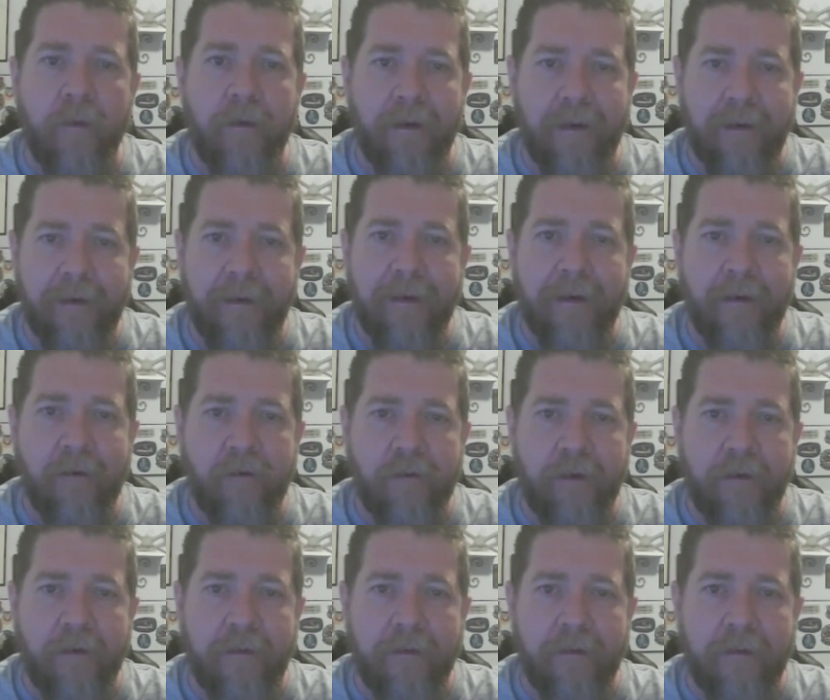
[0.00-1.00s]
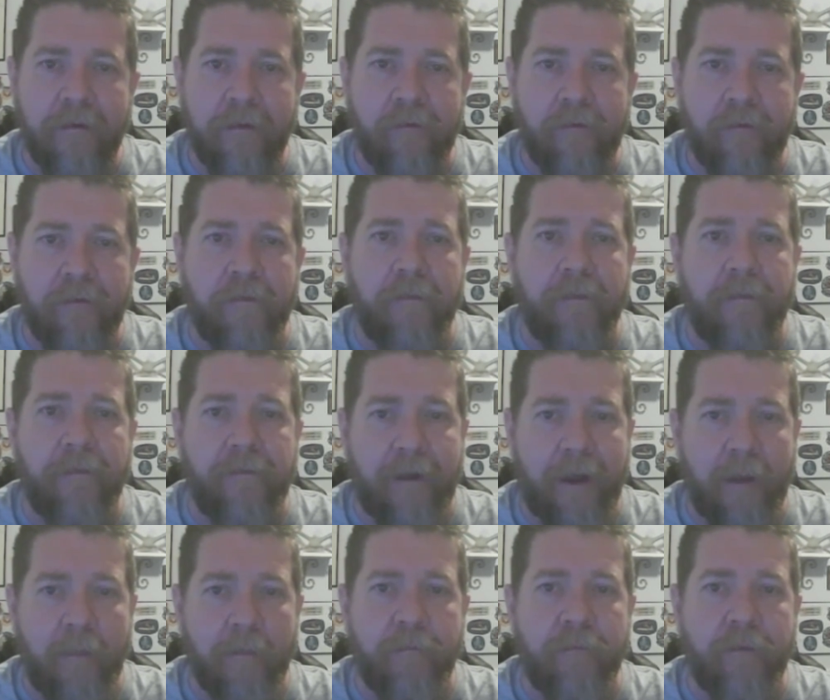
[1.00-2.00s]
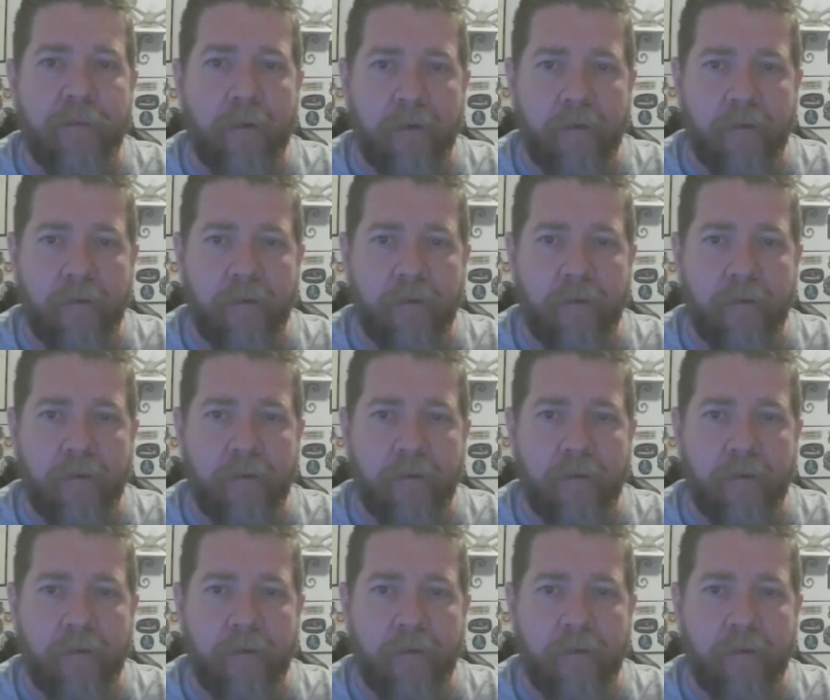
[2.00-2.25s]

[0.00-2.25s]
cutting edge technologies at the time of her